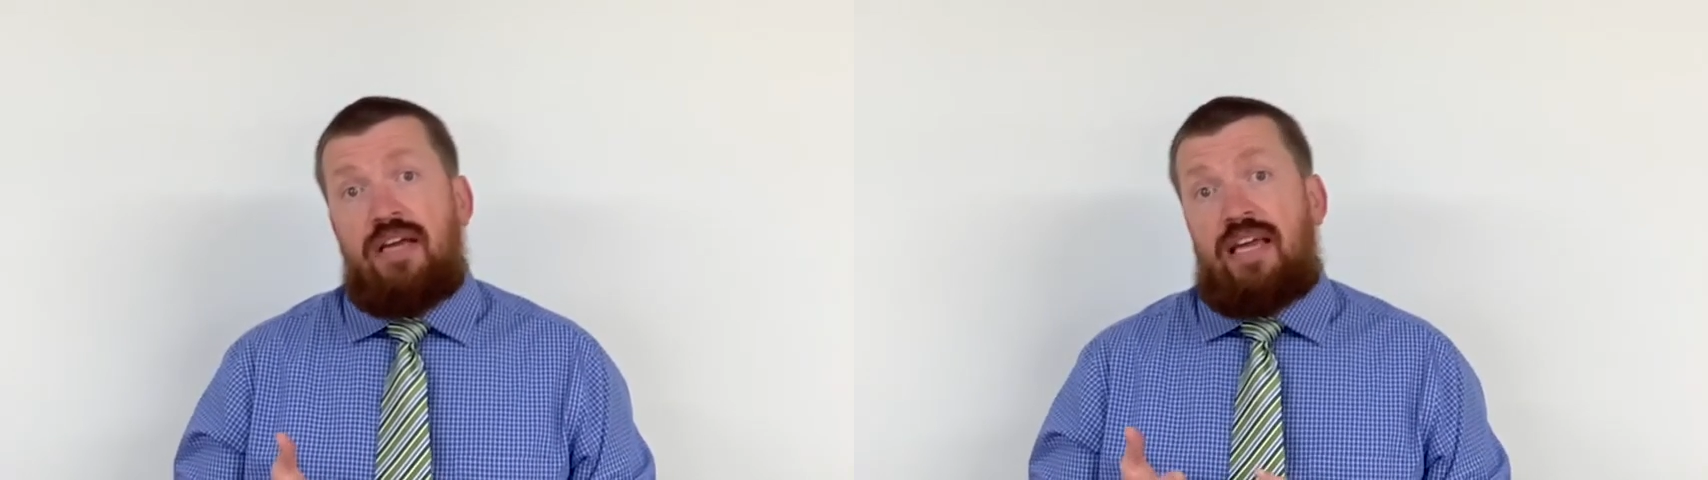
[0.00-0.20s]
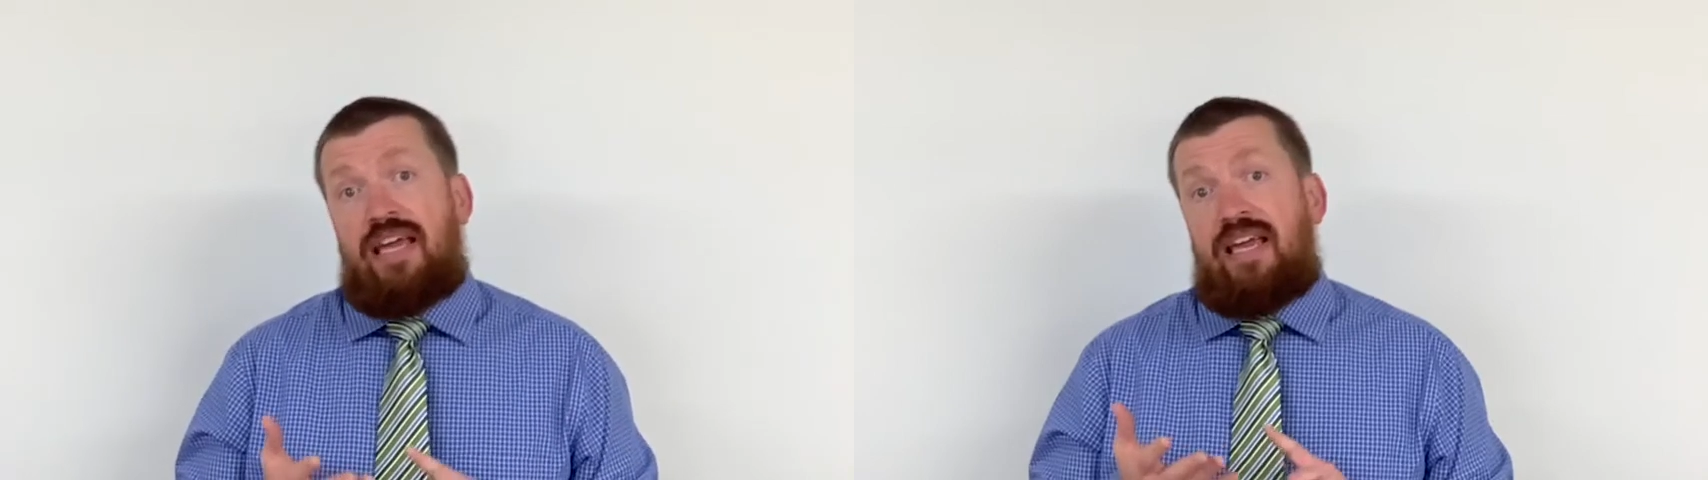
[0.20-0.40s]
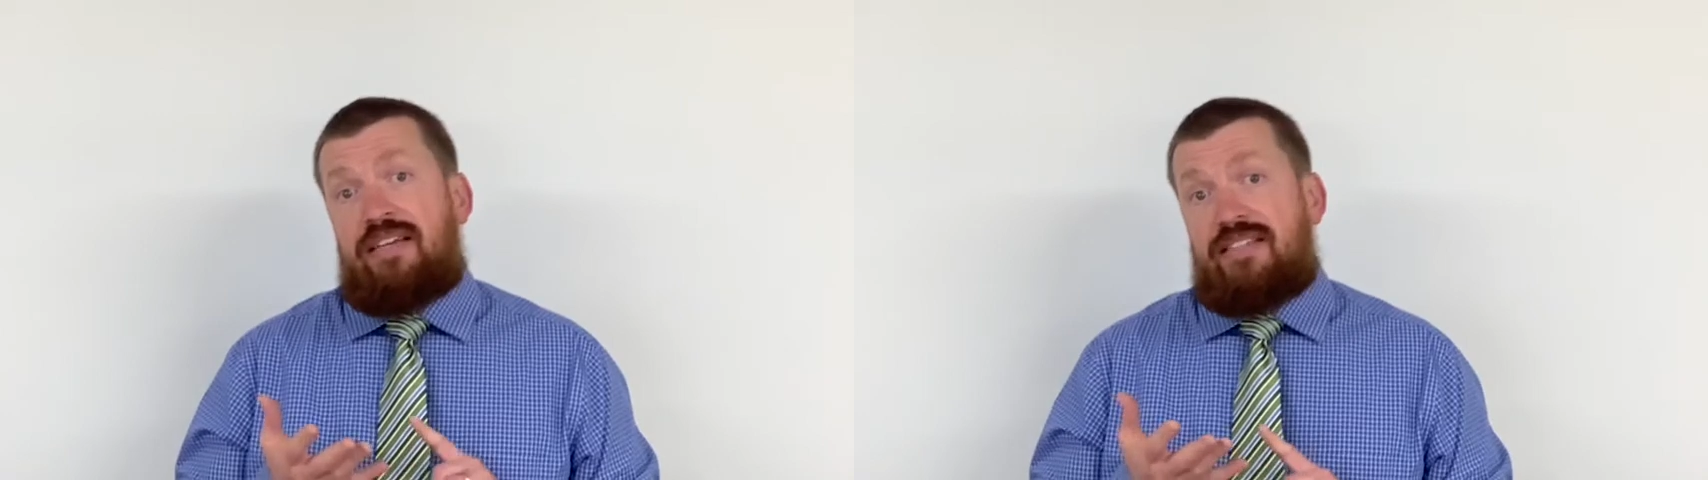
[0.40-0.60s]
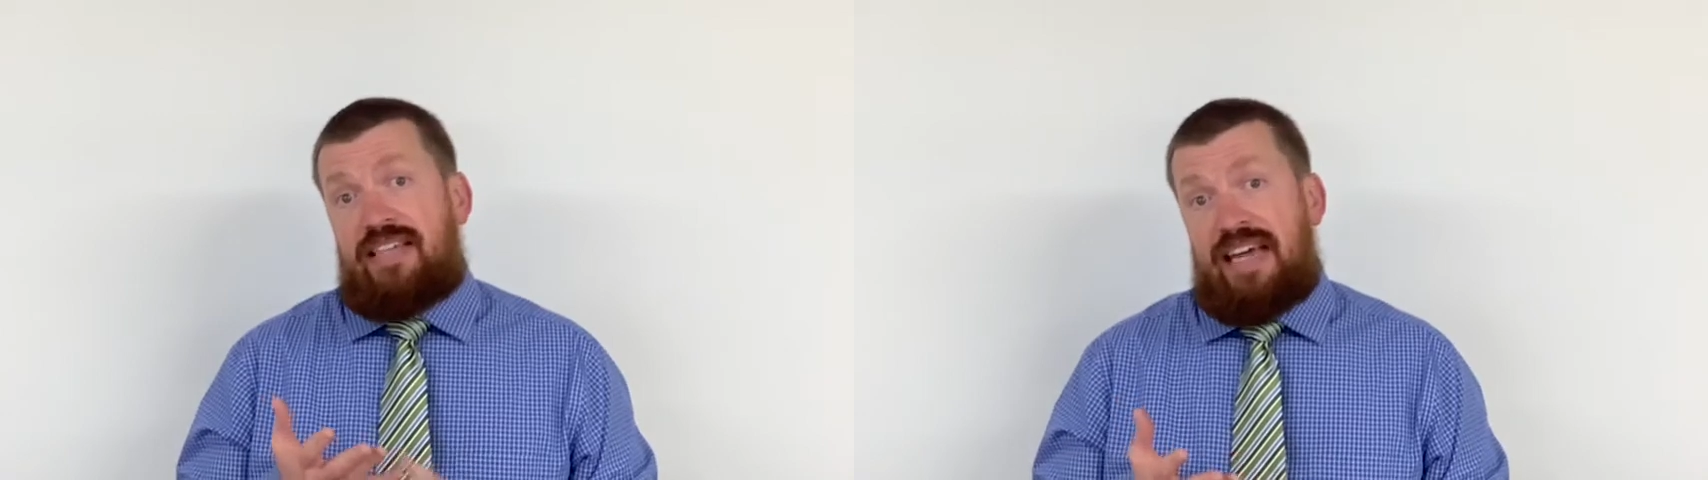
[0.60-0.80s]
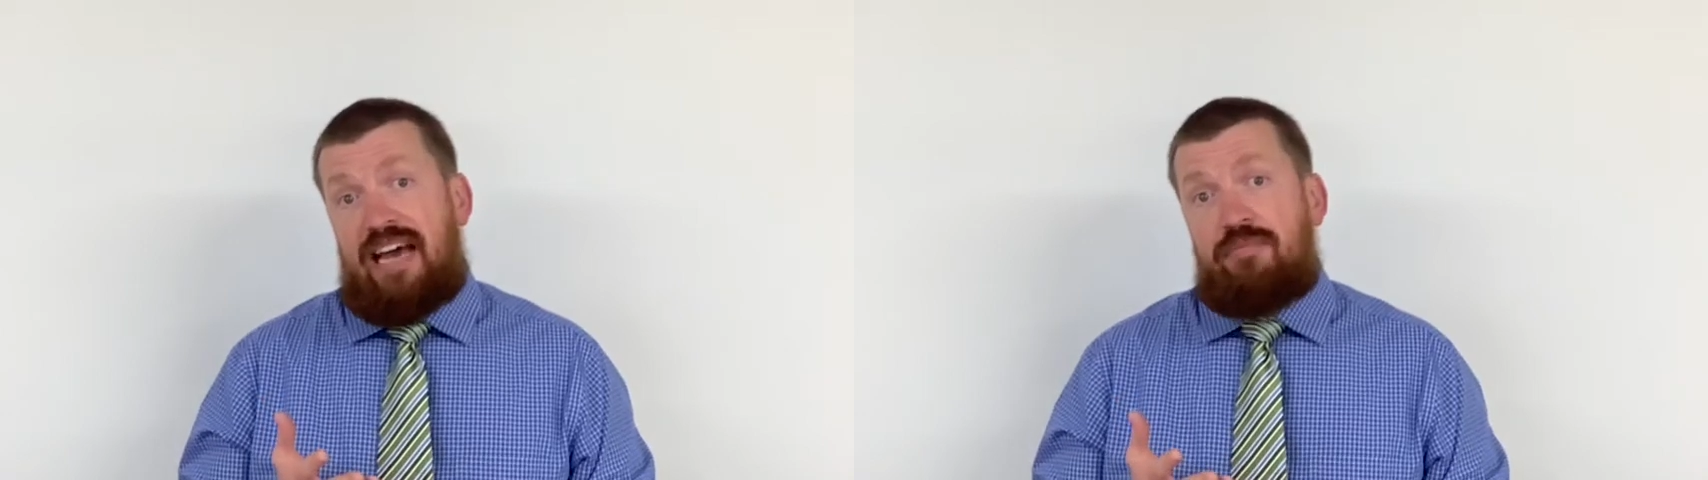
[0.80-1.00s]
and
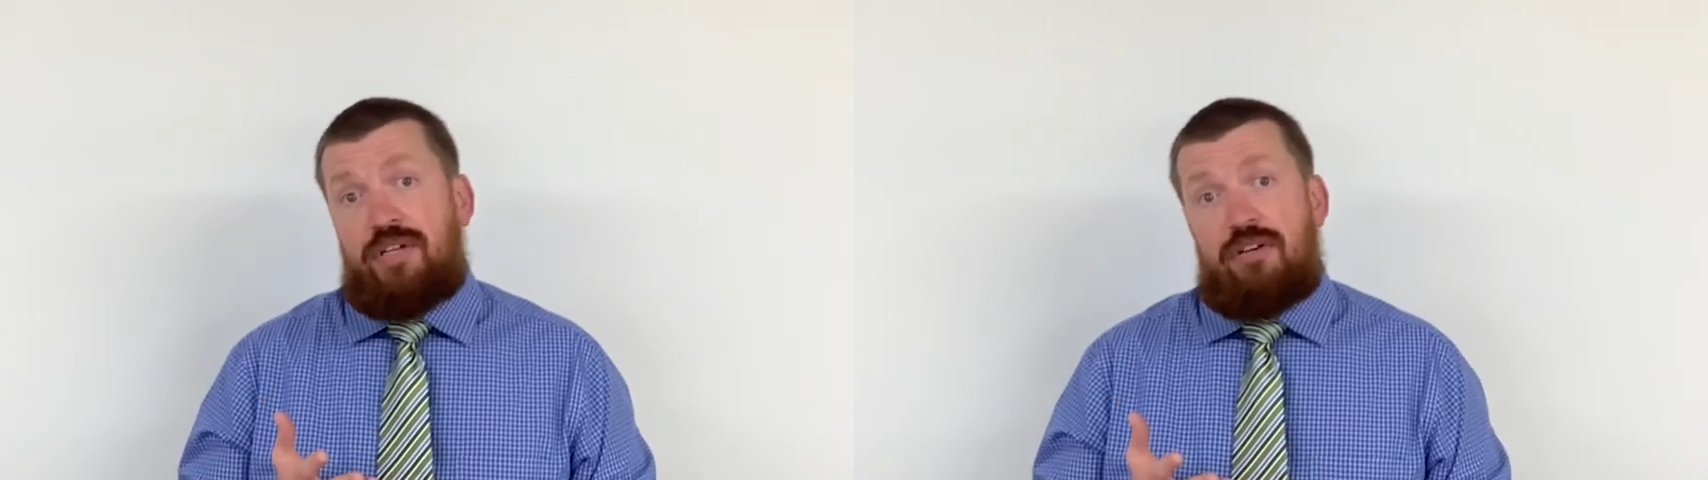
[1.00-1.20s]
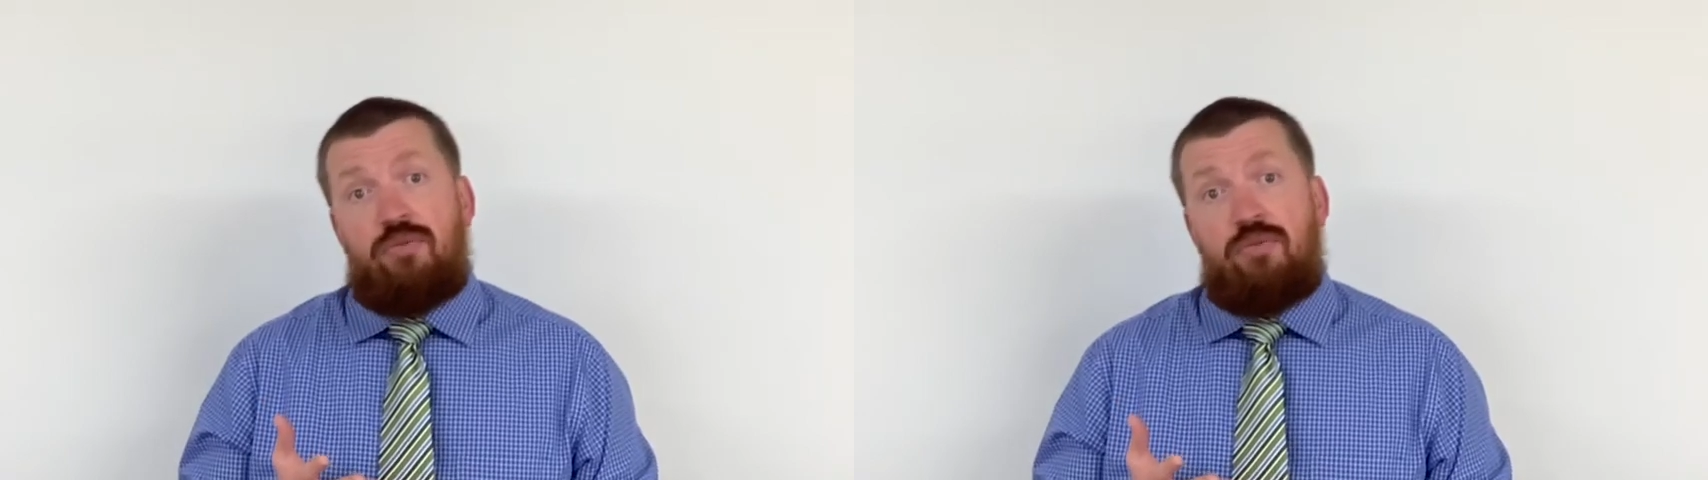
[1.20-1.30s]
tablet